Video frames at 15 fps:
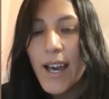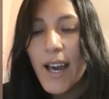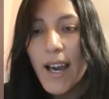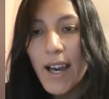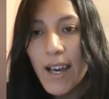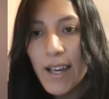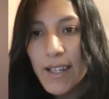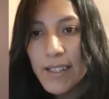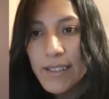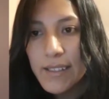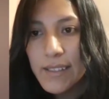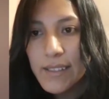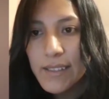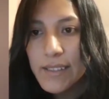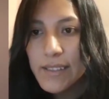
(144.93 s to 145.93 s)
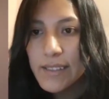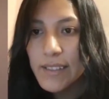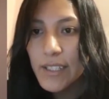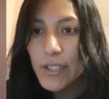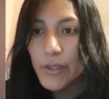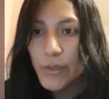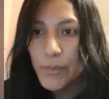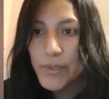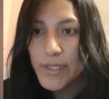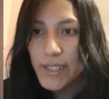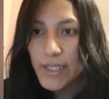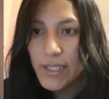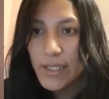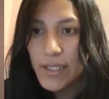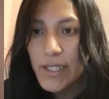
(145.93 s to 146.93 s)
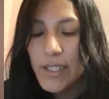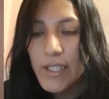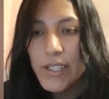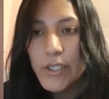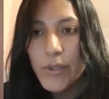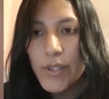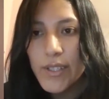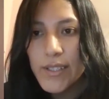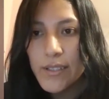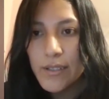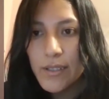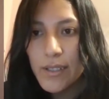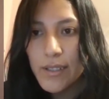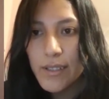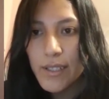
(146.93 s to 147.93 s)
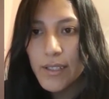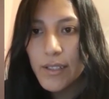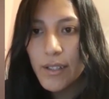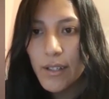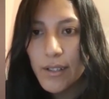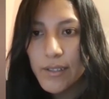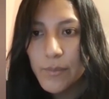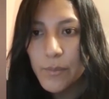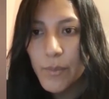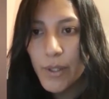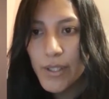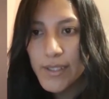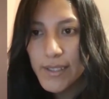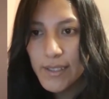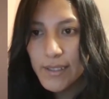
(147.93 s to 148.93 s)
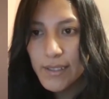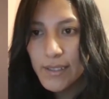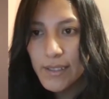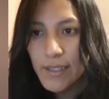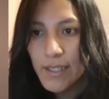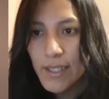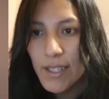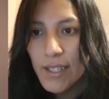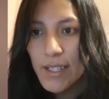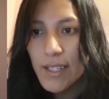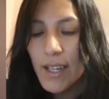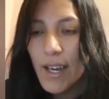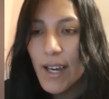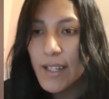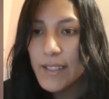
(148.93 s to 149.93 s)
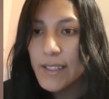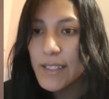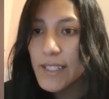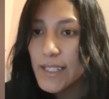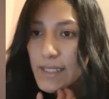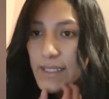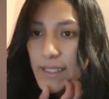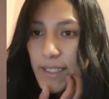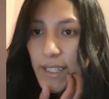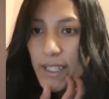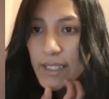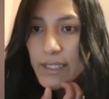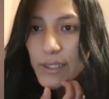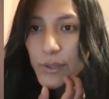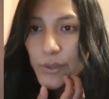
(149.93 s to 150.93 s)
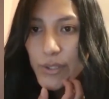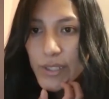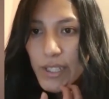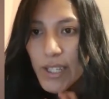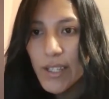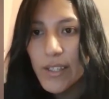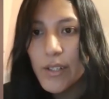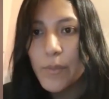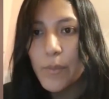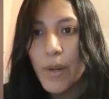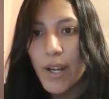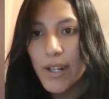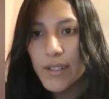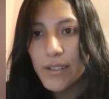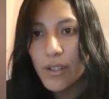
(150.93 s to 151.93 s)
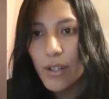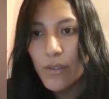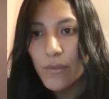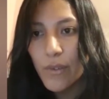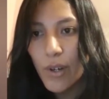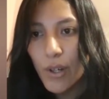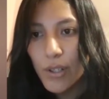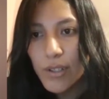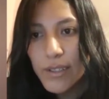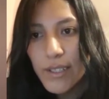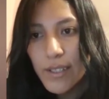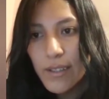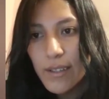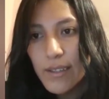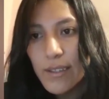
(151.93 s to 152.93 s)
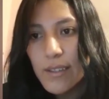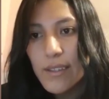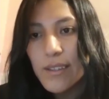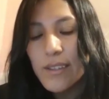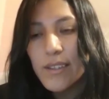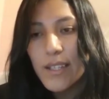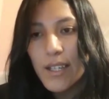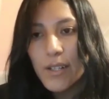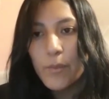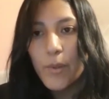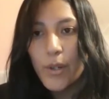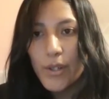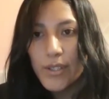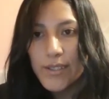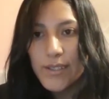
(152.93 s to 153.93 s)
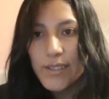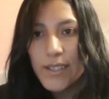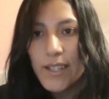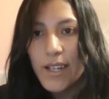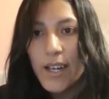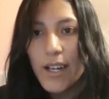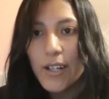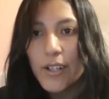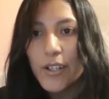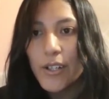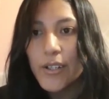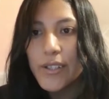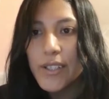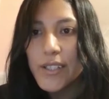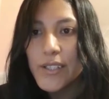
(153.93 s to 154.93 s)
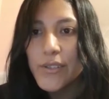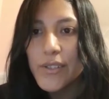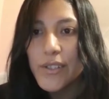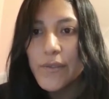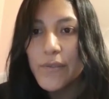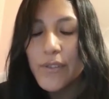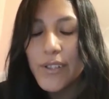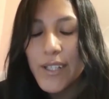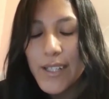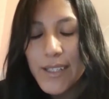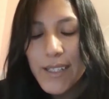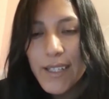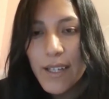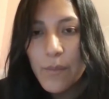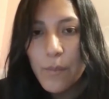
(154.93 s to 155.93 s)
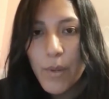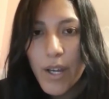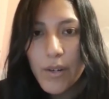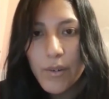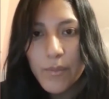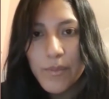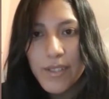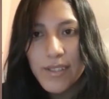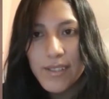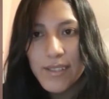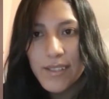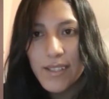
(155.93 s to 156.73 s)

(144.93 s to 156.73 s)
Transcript: and the group C, traditionally called voiced, and these can lose either part of all their voice according to the phonetic environment,